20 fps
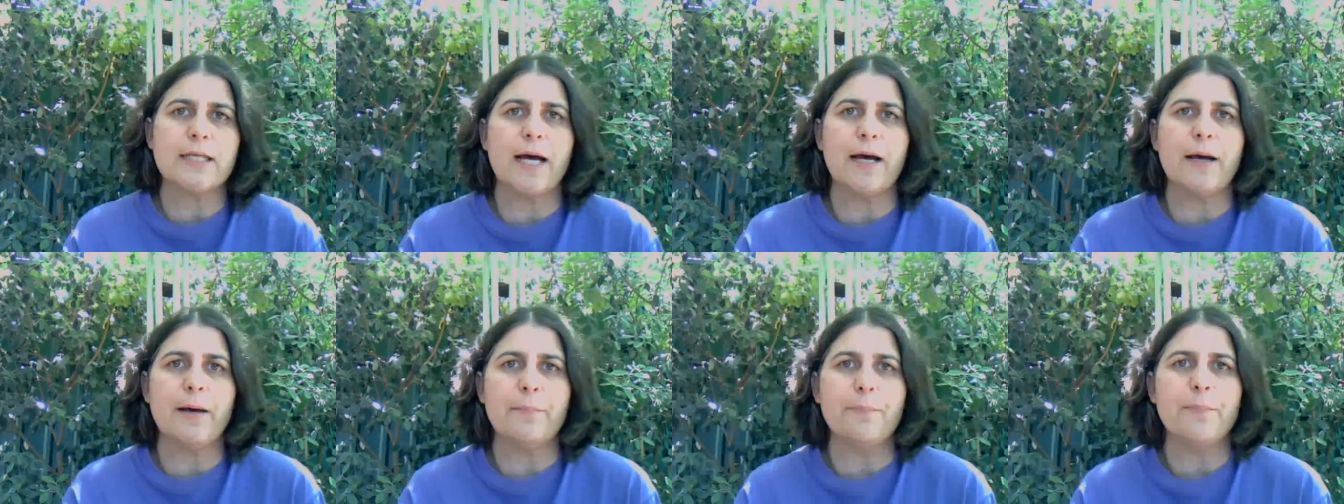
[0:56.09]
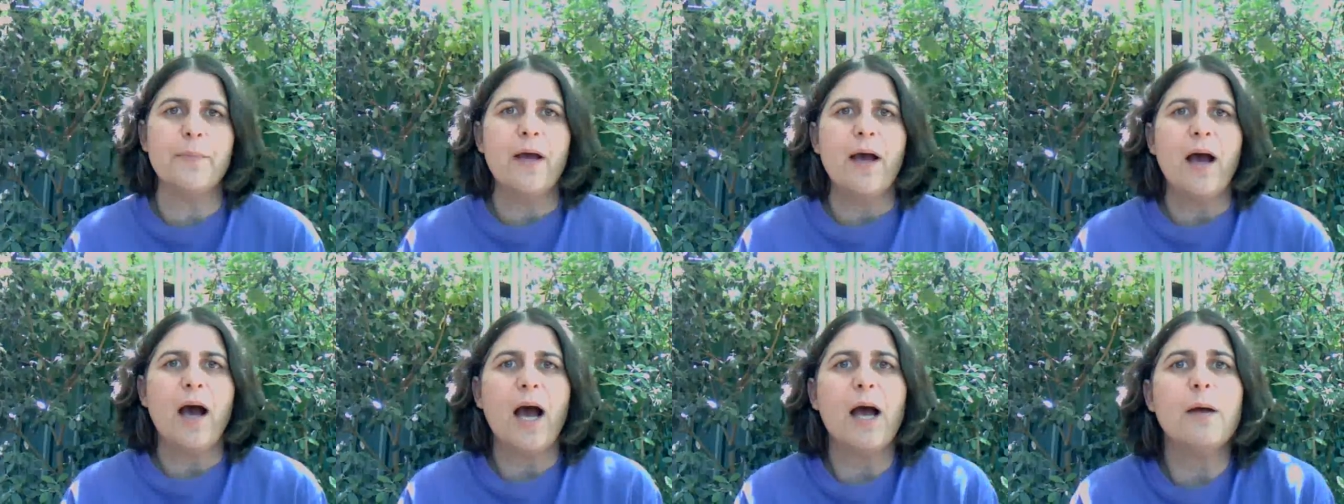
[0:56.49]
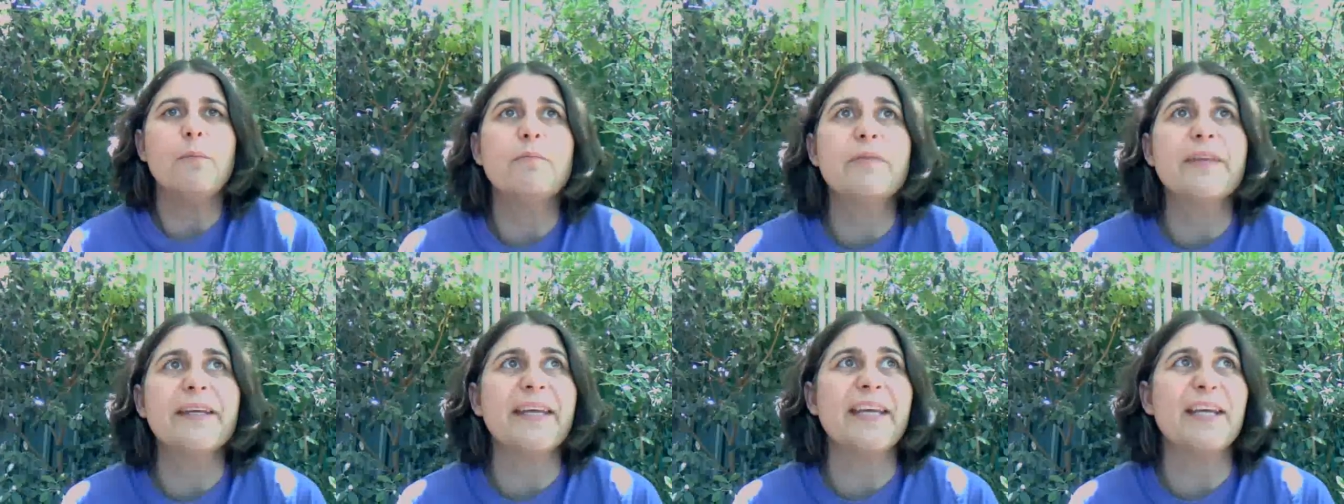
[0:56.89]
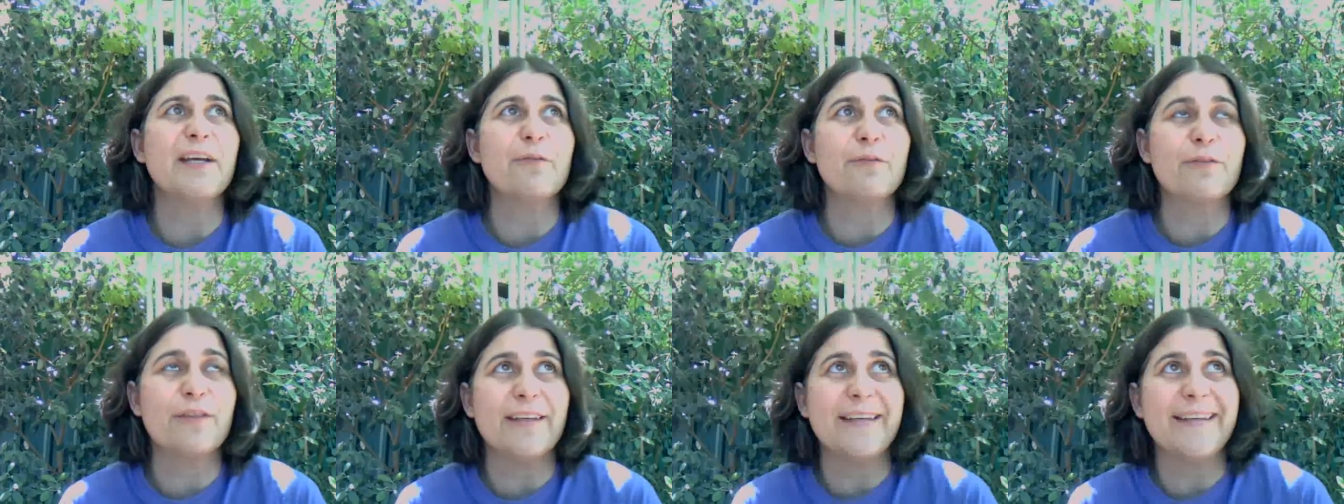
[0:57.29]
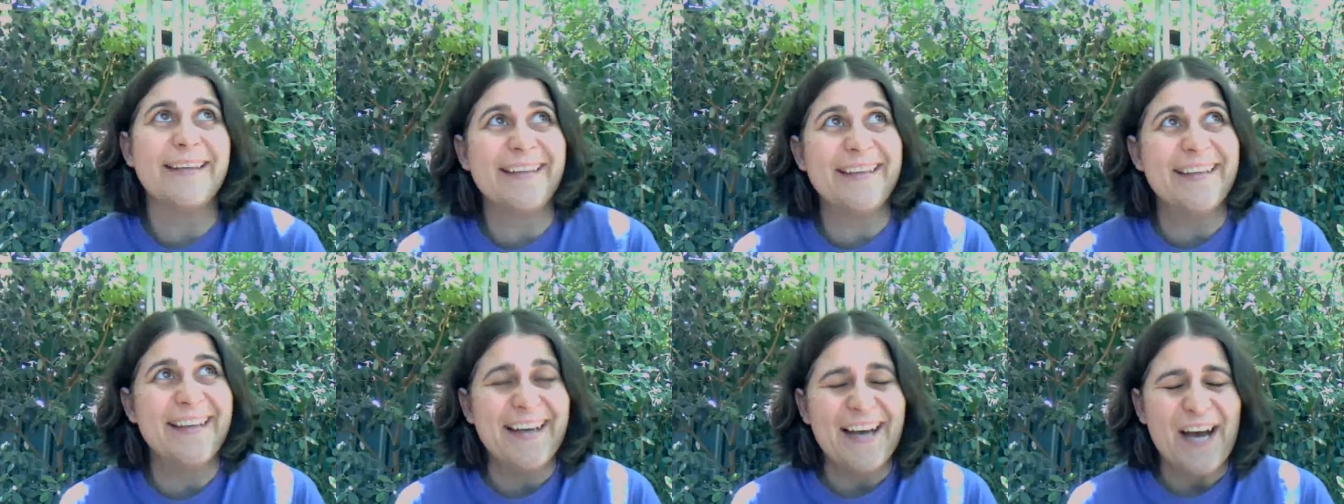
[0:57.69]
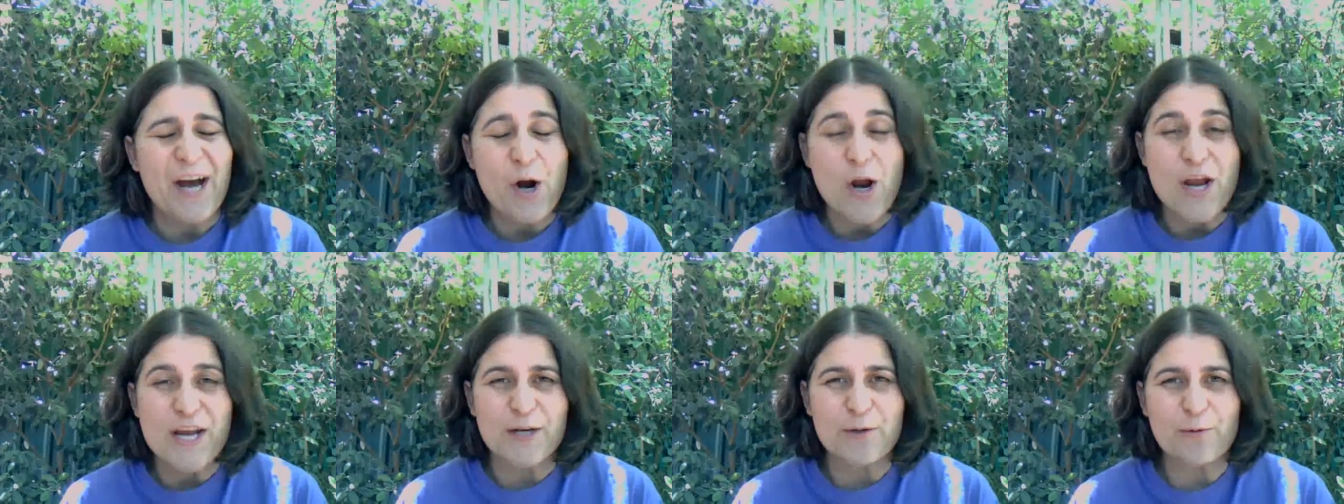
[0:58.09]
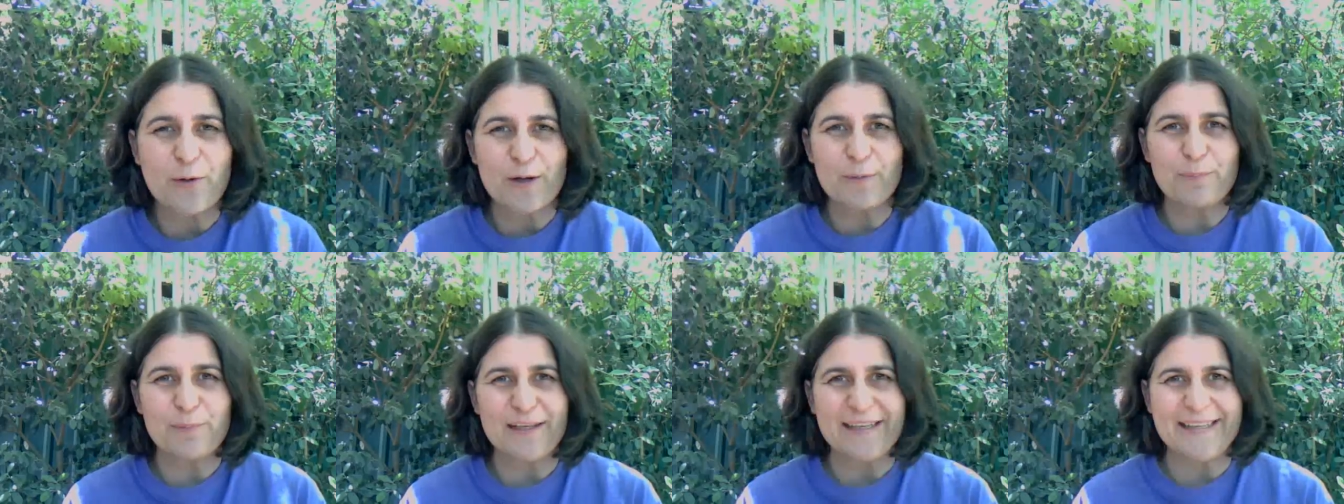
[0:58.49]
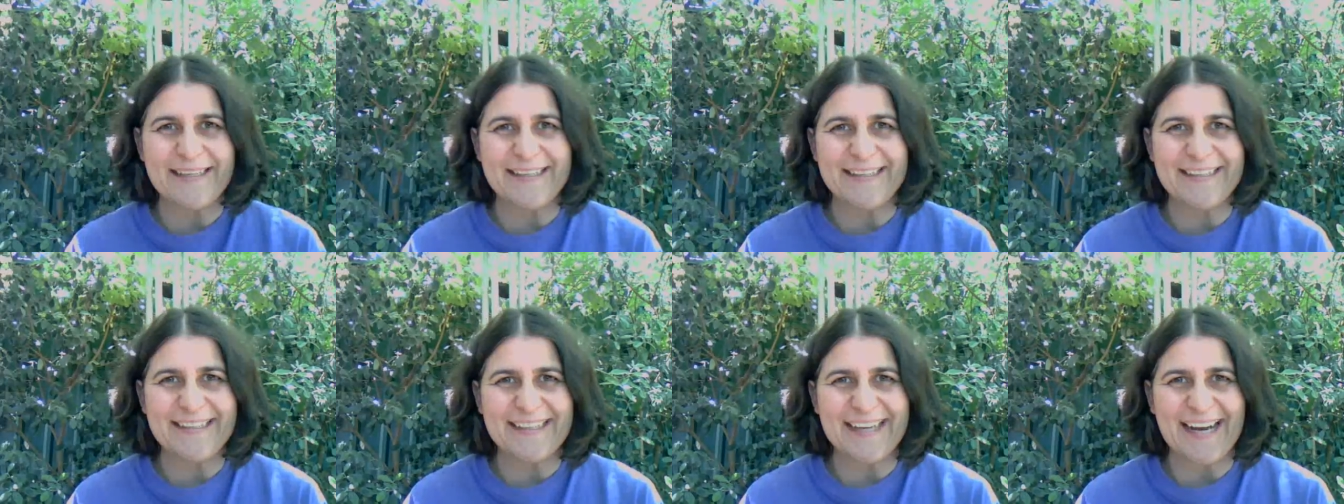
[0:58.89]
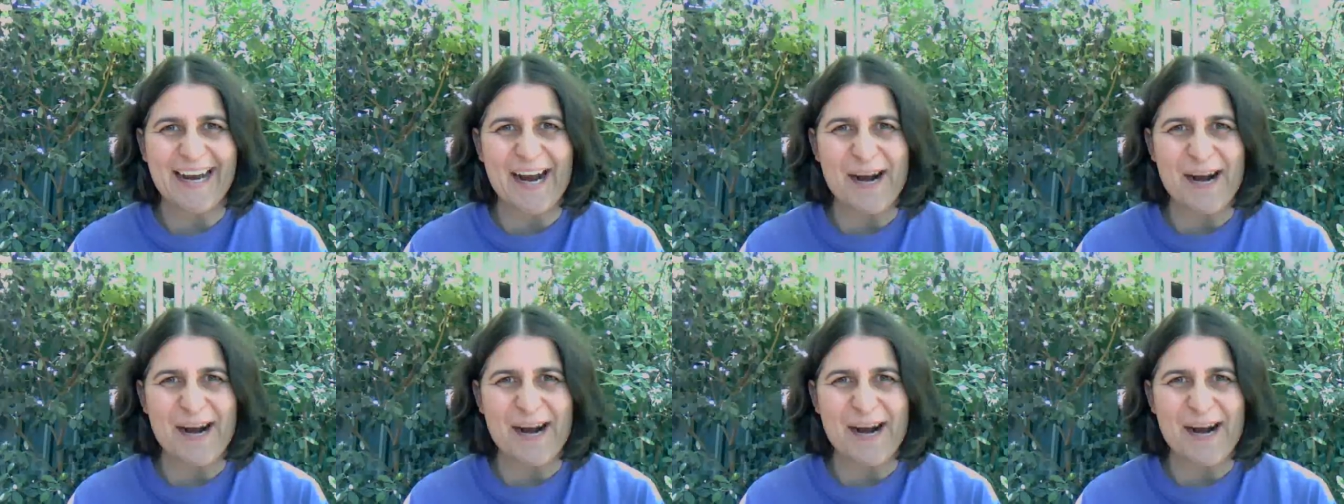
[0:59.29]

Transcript: I'm thinking of the incredibly